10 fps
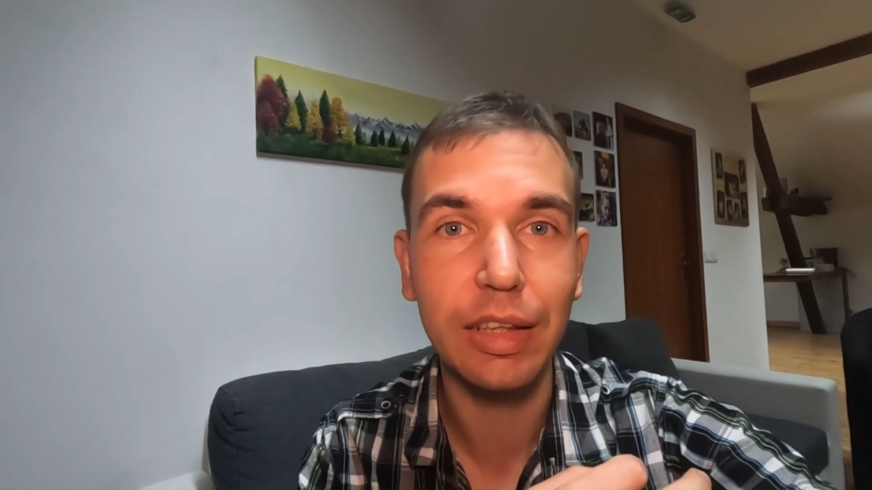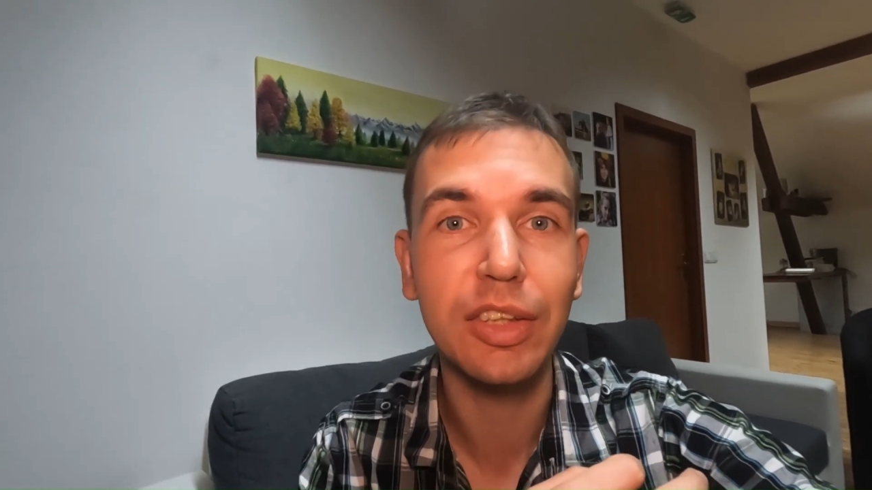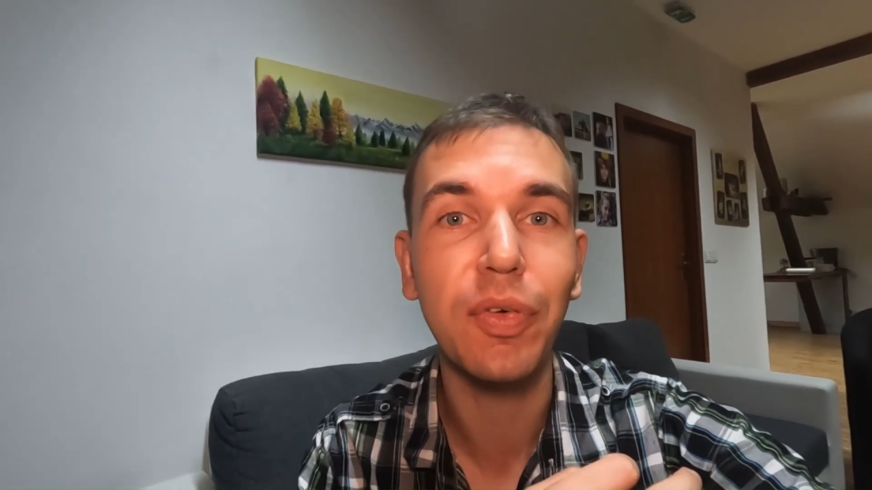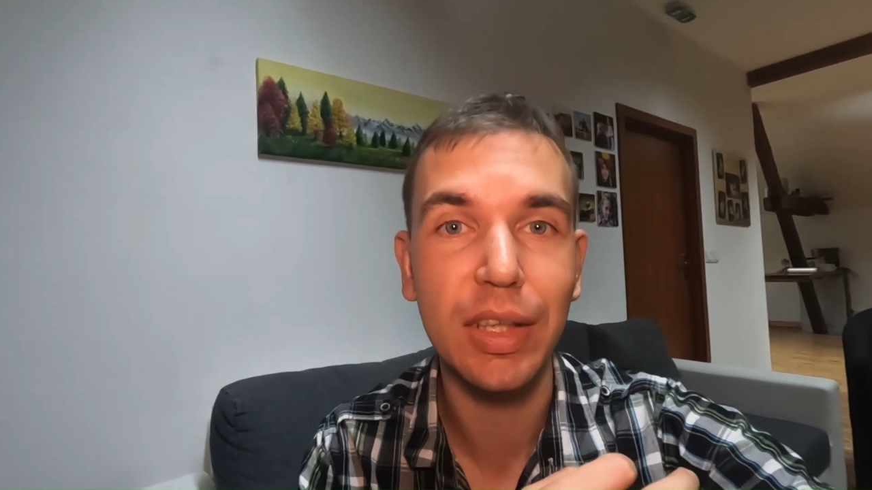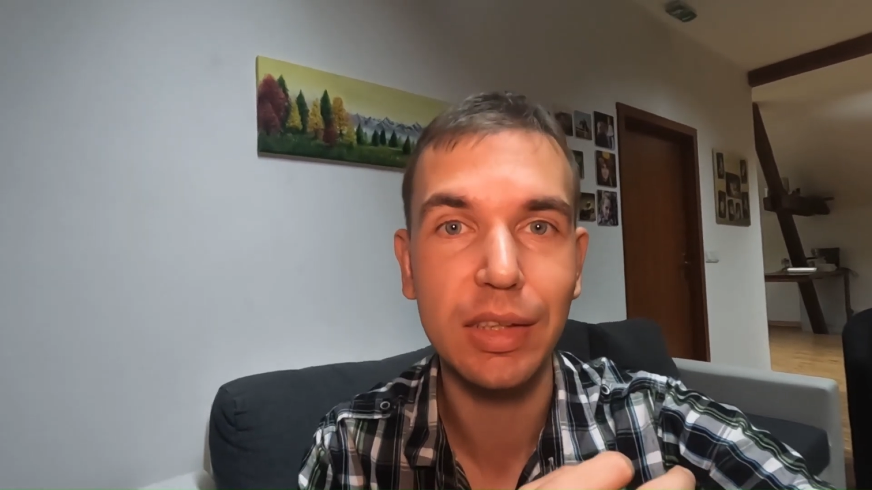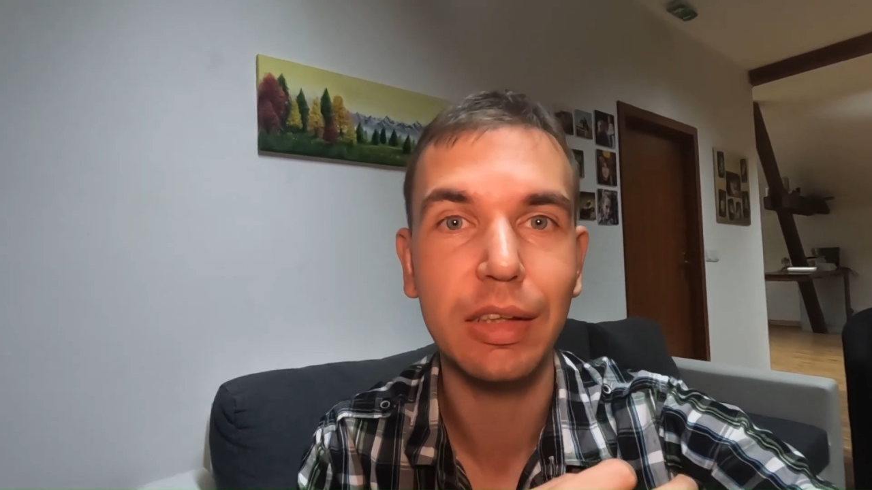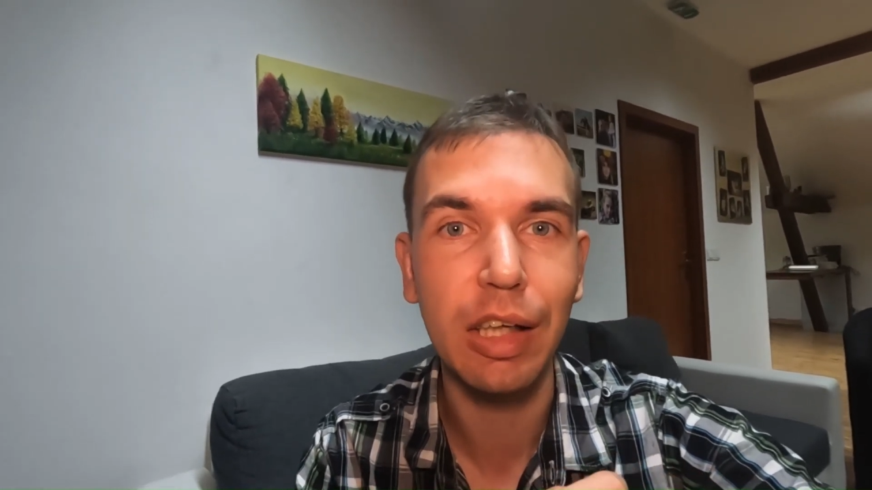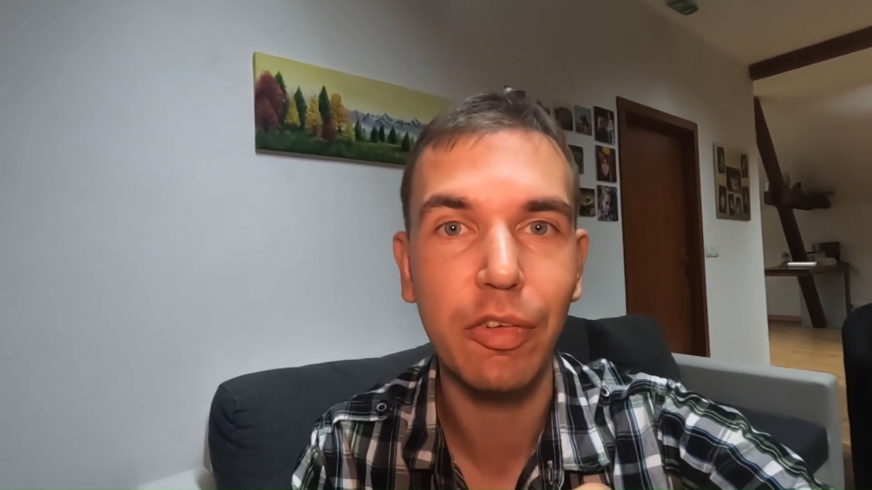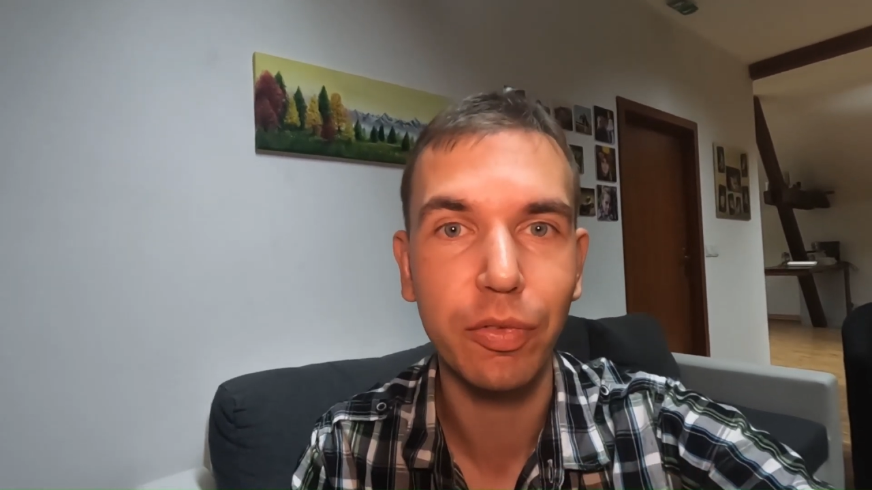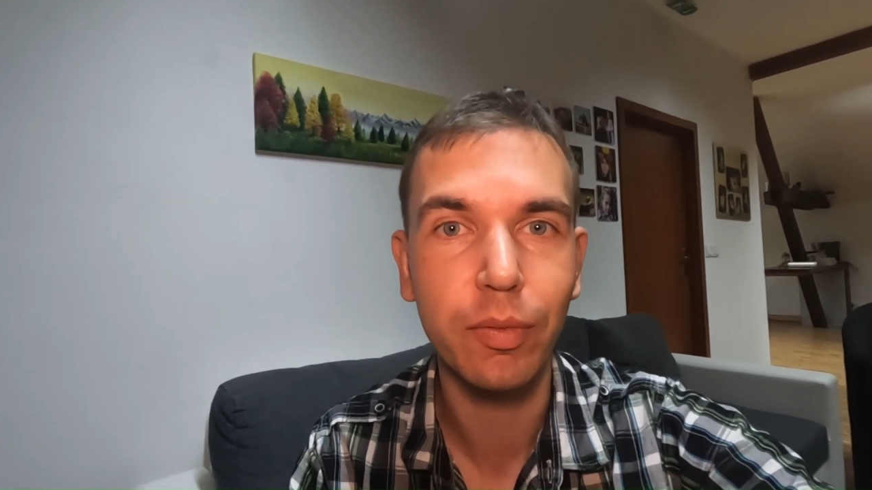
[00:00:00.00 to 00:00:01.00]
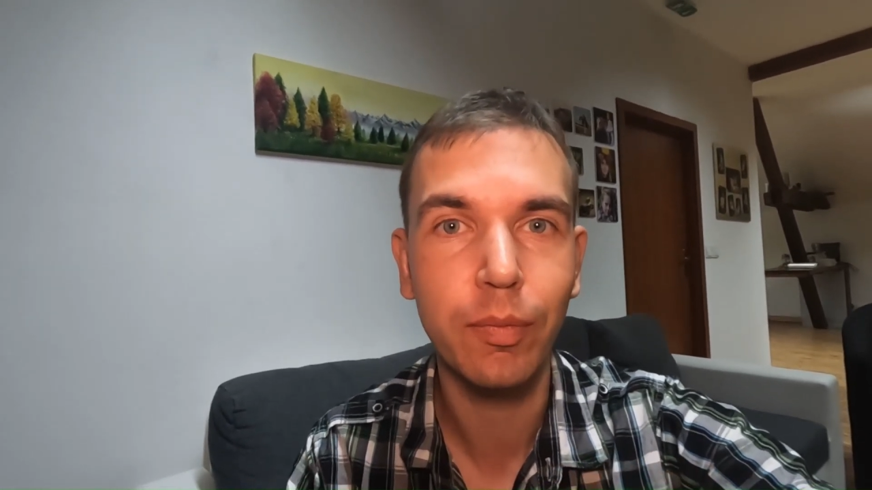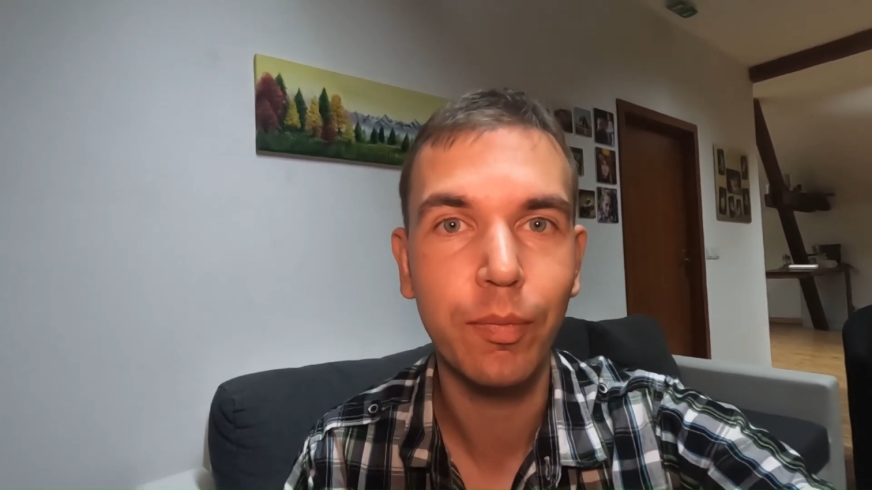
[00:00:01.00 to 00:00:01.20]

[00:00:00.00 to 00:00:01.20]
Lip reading: is fast enough.